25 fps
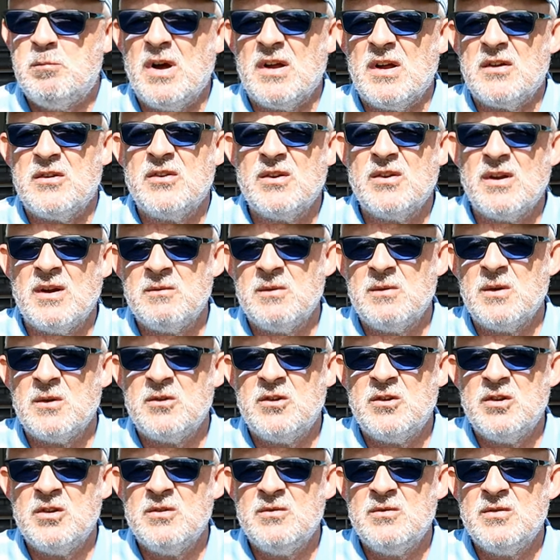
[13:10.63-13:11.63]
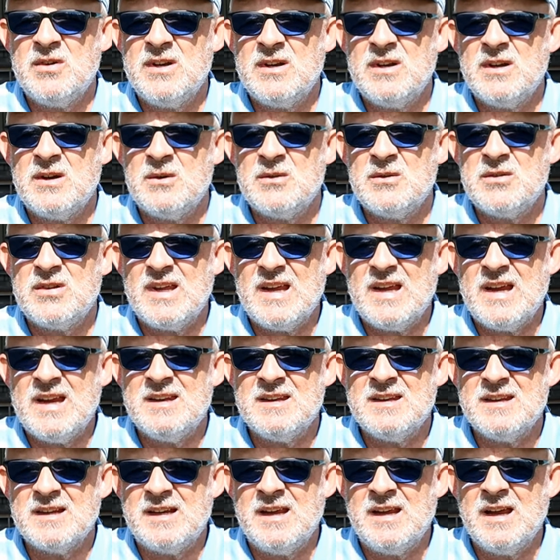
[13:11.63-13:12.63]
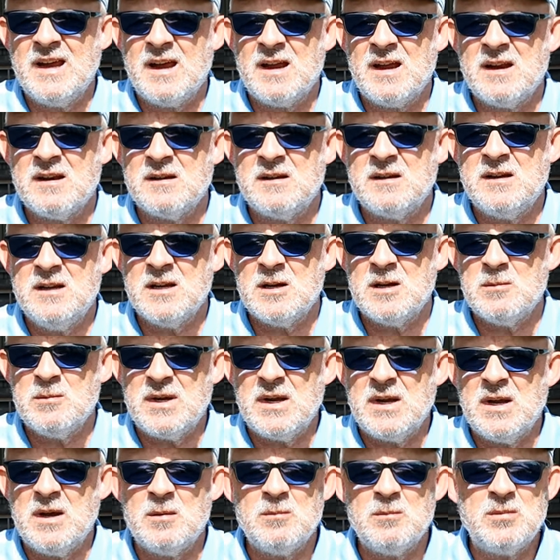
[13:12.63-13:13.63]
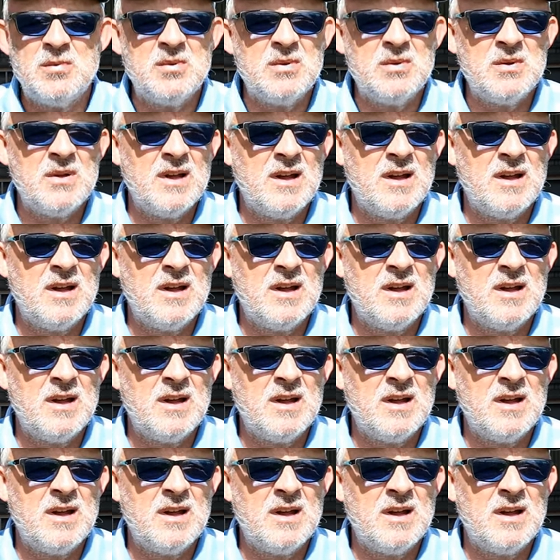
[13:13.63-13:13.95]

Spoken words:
But I've got two videos in the can coming up.